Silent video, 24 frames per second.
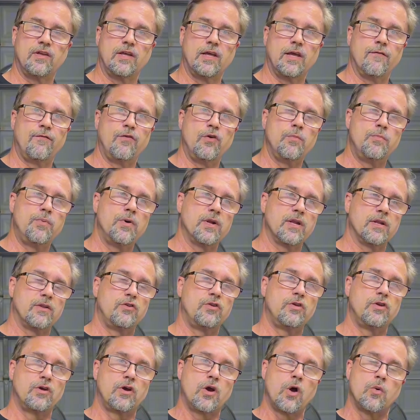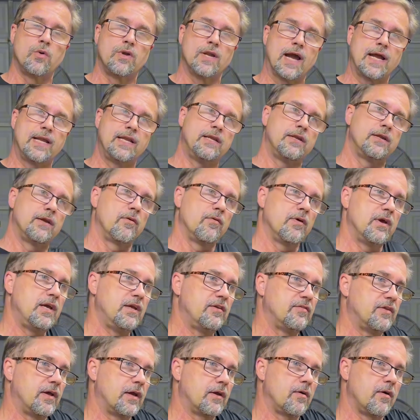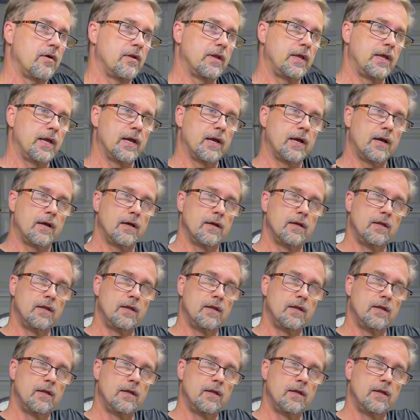if you put it to go 90 degrees, like on a